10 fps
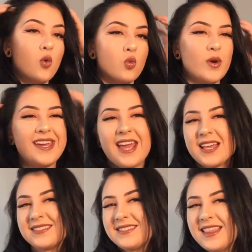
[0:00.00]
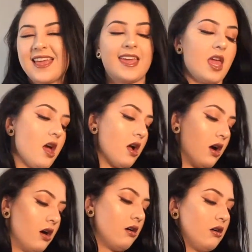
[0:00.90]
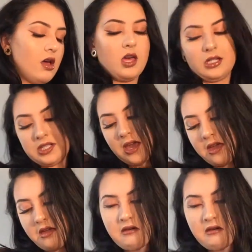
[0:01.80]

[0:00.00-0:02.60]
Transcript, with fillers: We slay all day.